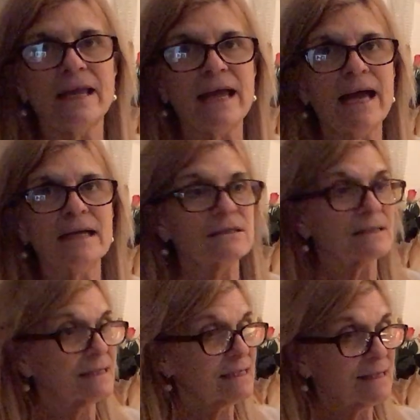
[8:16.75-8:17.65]
and
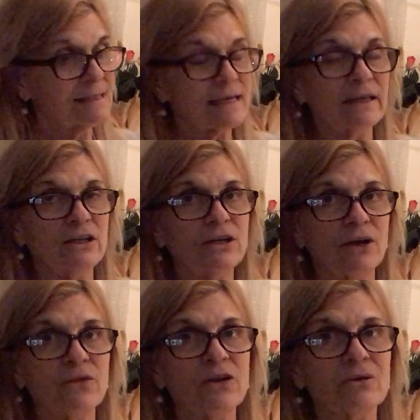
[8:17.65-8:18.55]
as I said, you
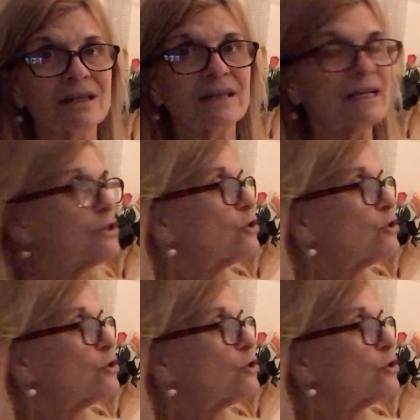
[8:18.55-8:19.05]
know, they're at least